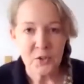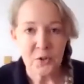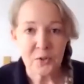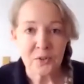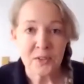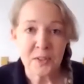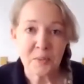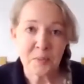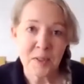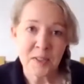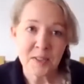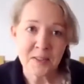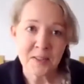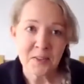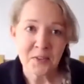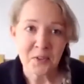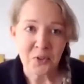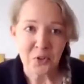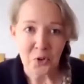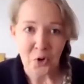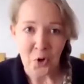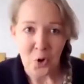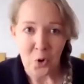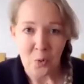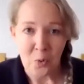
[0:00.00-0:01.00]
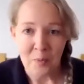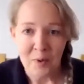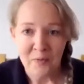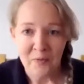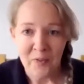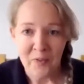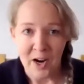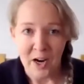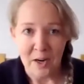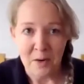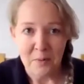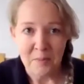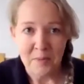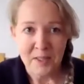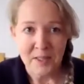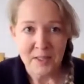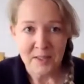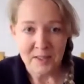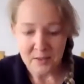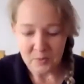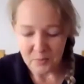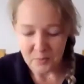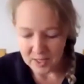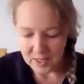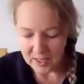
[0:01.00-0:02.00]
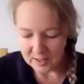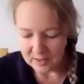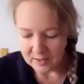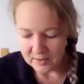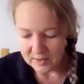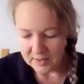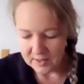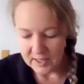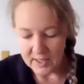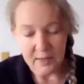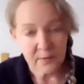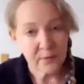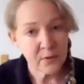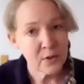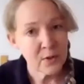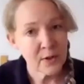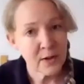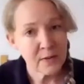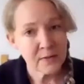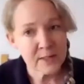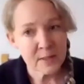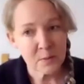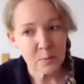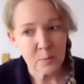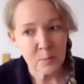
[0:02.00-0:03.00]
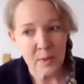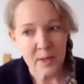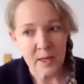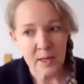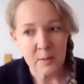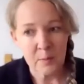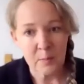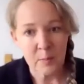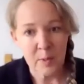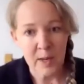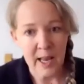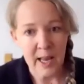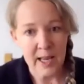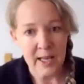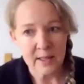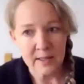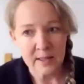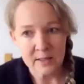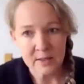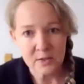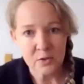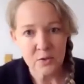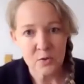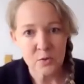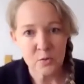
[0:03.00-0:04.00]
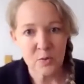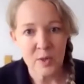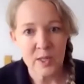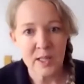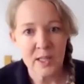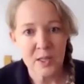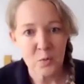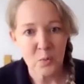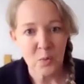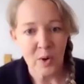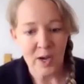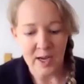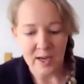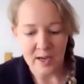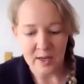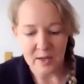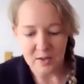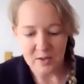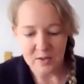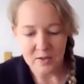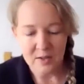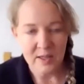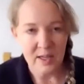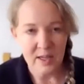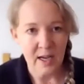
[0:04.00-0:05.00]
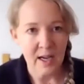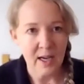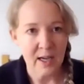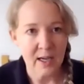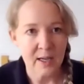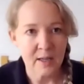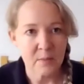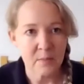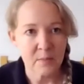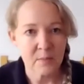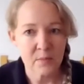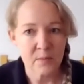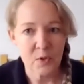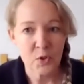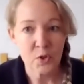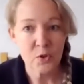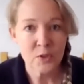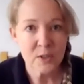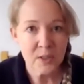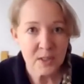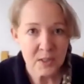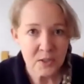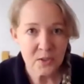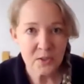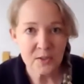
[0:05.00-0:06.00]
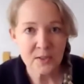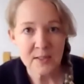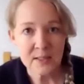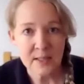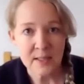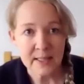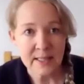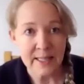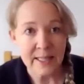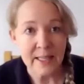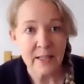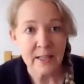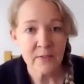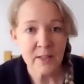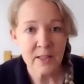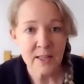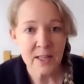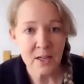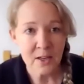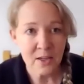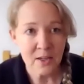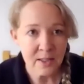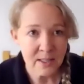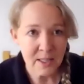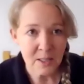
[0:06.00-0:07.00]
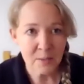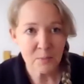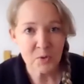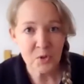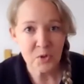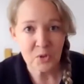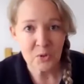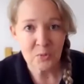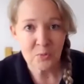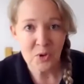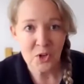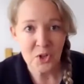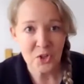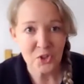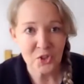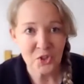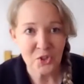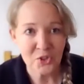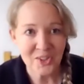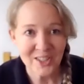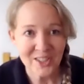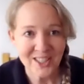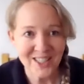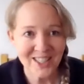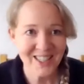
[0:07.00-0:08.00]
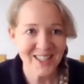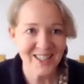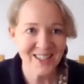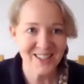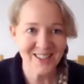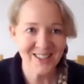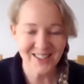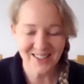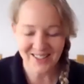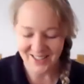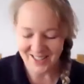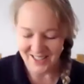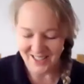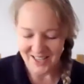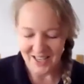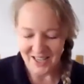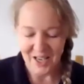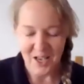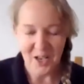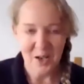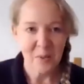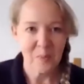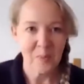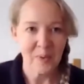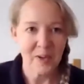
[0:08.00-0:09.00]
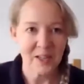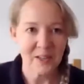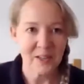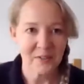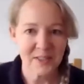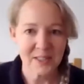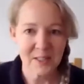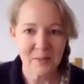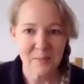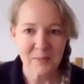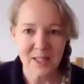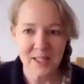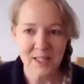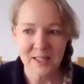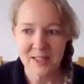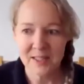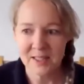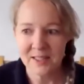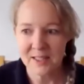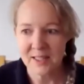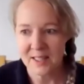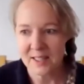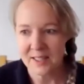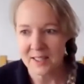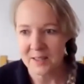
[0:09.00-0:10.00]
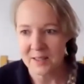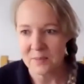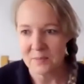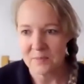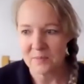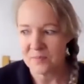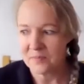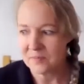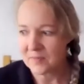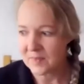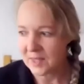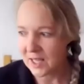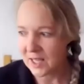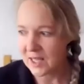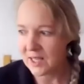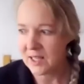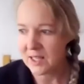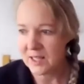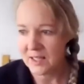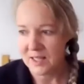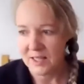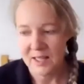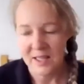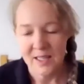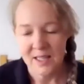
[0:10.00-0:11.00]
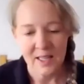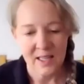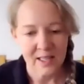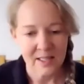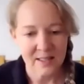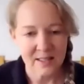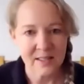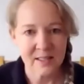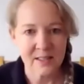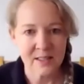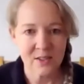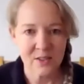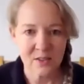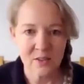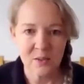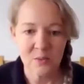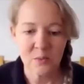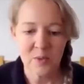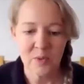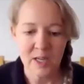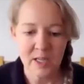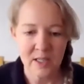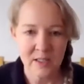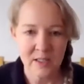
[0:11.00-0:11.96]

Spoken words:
It depends on your home environment as well. And if you have a plant that's doing really well, usually just leave it there and keep doing what you're doing. But if something isn't doing